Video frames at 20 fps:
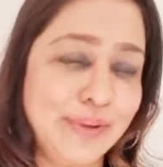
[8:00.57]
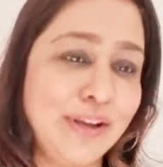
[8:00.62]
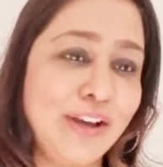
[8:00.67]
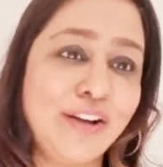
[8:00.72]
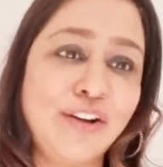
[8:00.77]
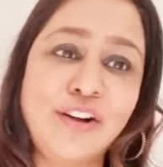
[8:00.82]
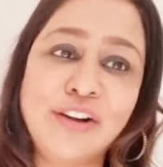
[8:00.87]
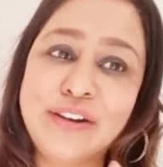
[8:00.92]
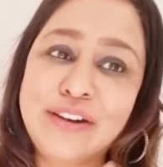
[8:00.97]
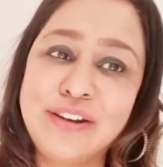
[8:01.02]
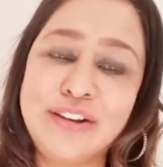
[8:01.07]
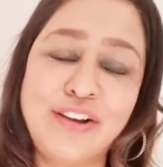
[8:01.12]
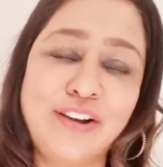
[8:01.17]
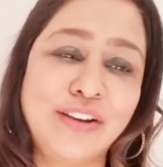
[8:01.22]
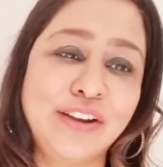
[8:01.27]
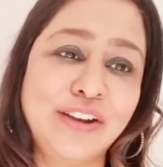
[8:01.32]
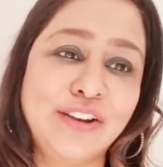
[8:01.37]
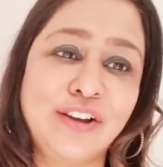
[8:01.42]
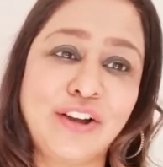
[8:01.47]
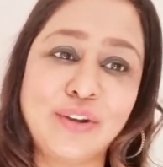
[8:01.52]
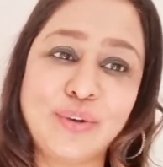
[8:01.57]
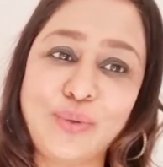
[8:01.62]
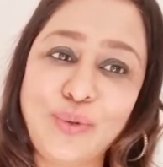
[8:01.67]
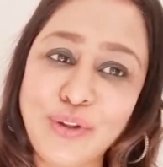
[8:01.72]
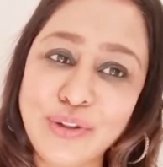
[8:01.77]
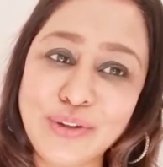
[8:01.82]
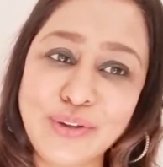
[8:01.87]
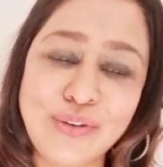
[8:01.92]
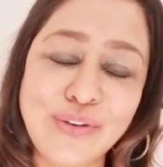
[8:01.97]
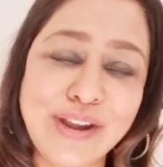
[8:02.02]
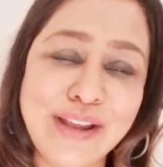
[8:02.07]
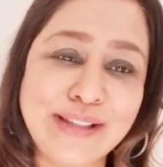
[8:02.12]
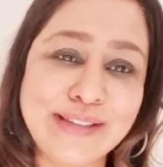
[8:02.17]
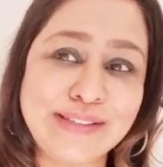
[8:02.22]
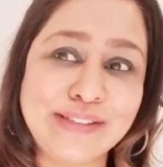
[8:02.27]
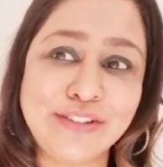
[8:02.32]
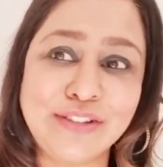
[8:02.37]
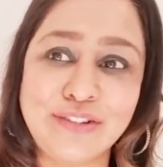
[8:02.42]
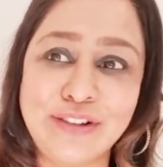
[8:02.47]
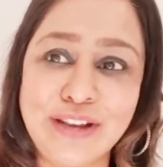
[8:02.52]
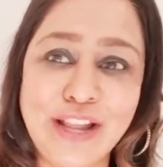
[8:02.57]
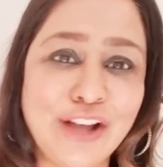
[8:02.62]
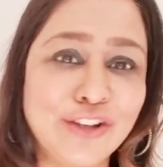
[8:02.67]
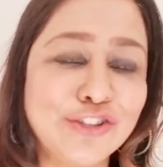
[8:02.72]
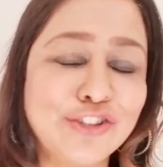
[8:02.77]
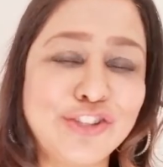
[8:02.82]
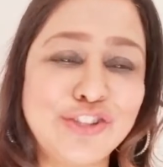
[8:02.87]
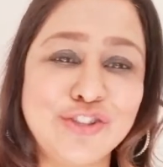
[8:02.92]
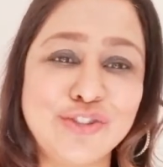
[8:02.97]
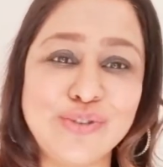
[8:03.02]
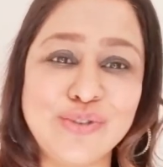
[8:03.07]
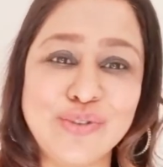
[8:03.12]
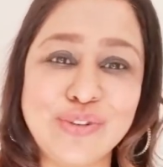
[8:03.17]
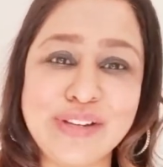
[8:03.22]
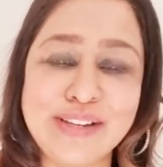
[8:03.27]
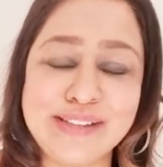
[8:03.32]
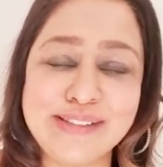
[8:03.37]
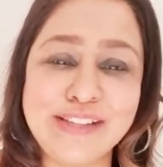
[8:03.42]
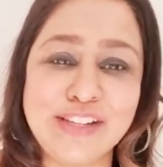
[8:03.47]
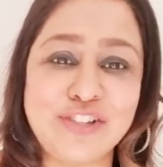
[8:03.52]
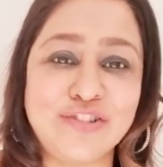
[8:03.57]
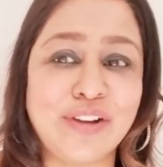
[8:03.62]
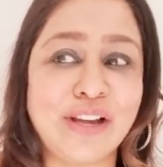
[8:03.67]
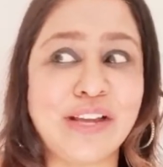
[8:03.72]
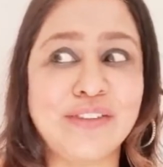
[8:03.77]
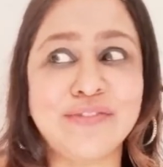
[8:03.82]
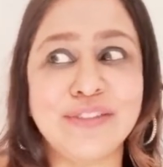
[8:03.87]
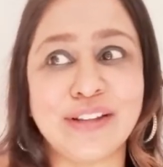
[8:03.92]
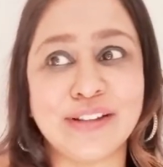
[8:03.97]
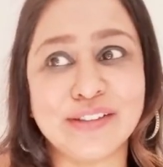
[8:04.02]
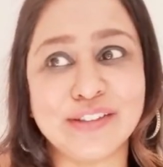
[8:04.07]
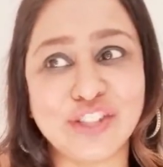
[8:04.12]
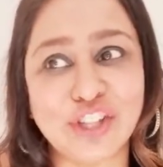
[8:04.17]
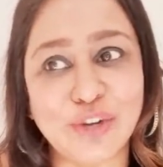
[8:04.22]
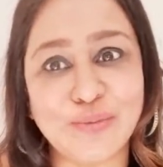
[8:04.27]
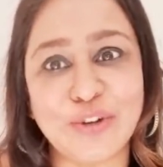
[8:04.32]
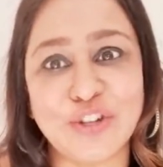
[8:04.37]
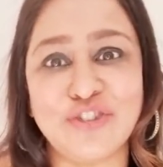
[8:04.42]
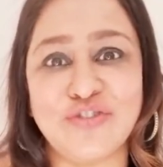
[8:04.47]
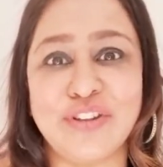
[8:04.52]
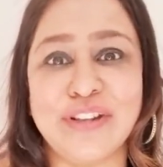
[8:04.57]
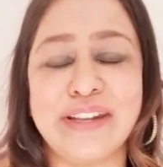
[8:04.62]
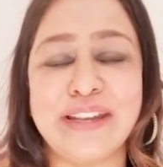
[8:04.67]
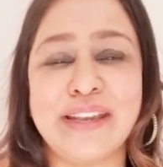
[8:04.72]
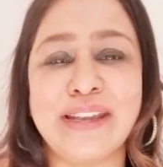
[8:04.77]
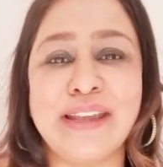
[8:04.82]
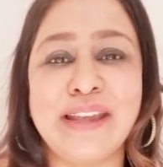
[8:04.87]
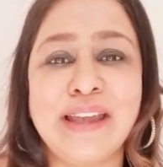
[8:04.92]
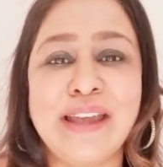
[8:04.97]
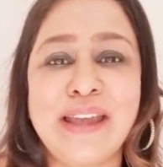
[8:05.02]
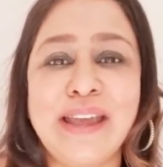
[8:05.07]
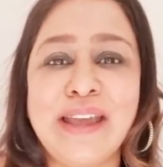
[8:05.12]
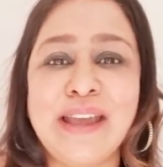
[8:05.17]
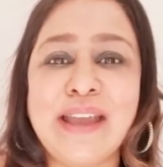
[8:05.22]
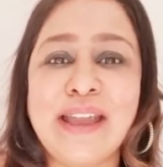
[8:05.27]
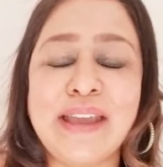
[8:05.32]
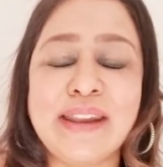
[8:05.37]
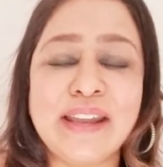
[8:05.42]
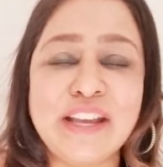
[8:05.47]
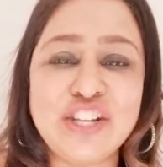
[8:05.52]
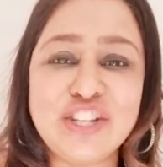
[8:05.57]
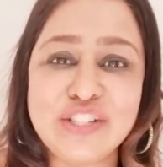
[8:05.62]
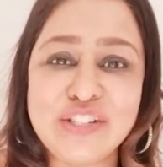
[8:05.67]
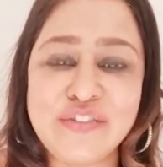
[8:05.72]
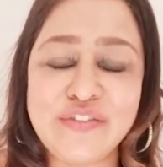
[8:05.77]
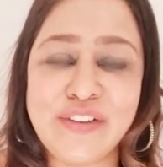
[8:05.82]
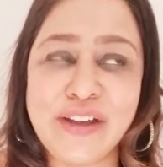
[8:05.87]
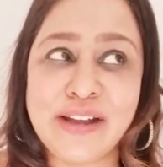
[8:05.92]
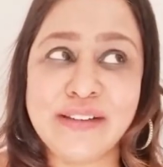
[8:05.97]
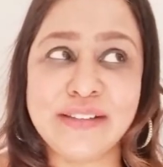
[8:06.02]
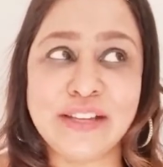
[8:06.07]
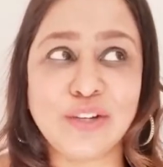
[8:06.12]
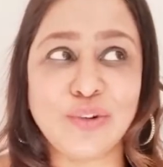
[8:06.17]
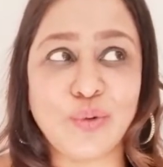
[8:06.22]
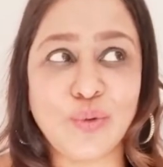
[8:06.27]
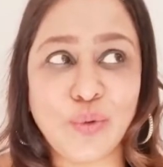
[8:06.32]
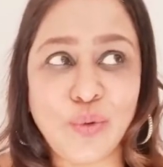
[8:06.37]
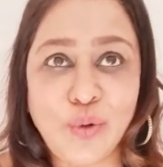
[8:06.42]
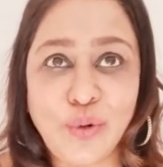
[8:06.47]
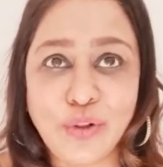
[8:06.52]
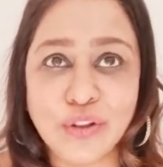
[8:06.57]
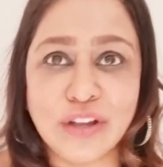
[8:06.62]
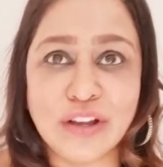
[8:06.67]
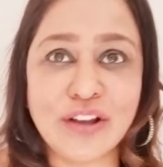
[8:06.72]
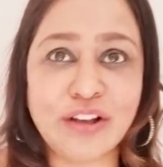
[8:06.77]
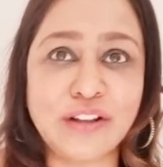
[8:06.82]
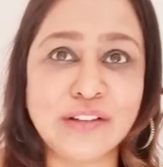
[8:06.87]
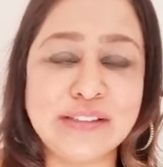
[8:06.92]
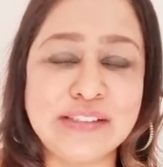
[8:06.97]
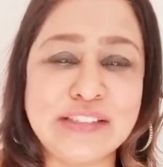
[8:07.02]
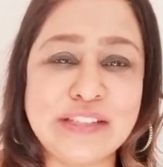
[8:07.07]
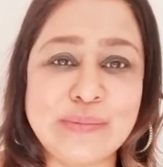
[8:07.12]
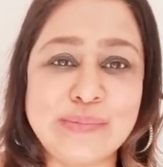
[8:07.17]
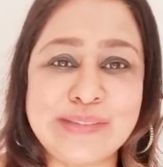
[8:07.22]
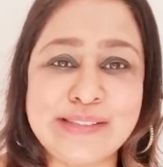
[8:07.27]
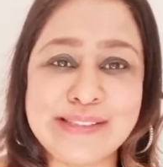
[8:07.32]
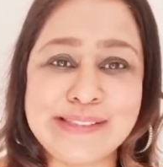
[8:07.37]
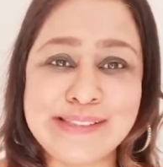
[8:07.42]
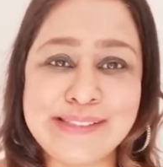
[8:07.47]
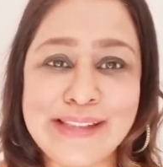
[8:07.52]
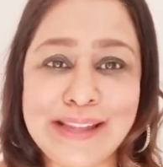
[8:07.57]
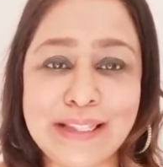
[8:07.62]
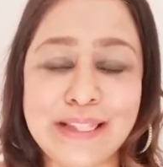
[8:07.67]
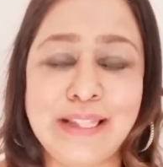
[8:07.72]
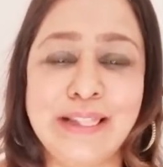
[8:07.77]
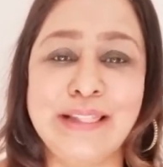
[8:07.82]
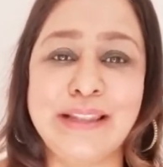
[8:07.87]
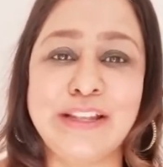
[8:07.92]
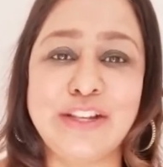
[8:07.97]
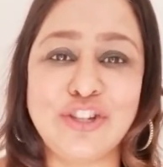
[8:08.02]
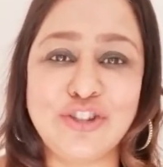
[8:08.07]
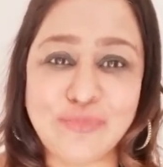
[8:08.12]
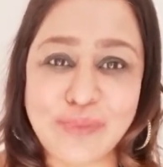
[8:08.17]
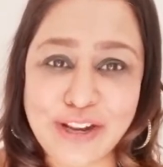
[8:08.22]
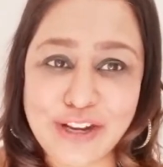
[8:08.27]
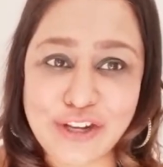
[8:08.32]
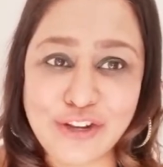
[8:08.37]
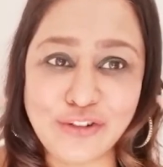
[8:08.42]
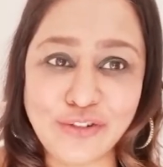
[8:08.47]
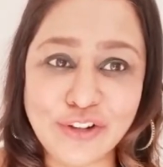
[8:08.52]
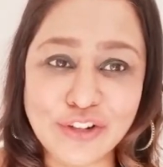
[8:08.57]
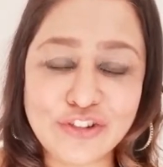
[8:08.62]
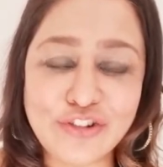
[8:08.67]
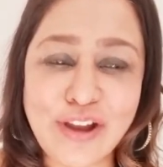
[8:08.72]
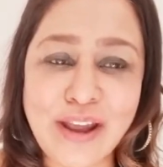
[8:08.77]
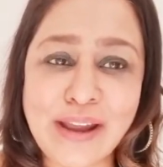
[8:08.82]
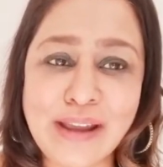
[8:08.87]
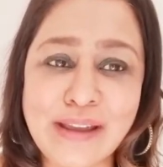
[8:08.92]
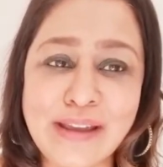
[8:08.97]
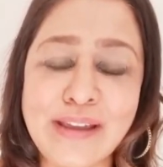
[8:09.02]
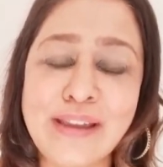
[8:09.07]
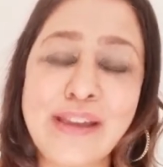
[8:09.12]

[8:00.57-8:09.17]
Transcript: on and on and on, all the greats, Lao Tzu, etc. I've done so much reading, and I just find that all the concepts settle into my neural track